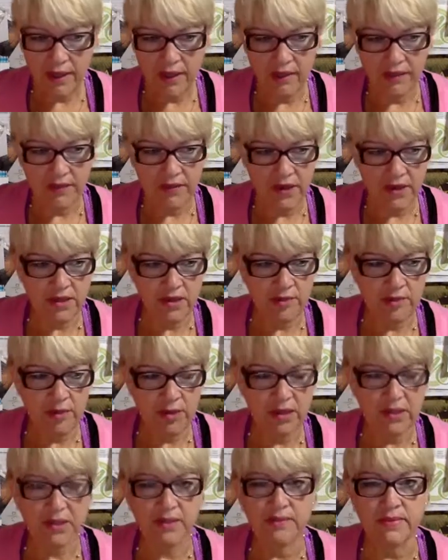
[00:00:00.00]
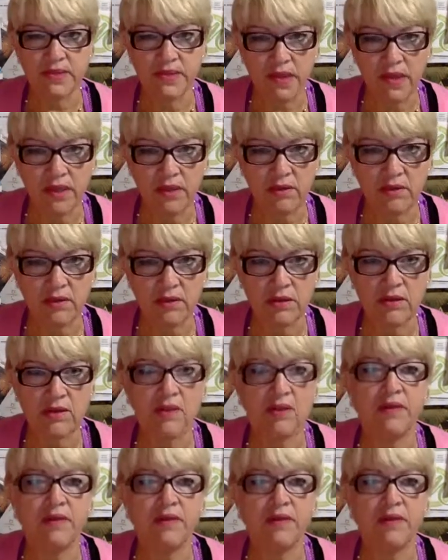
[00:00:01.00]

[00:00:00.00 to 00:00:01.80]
have got to break some cycles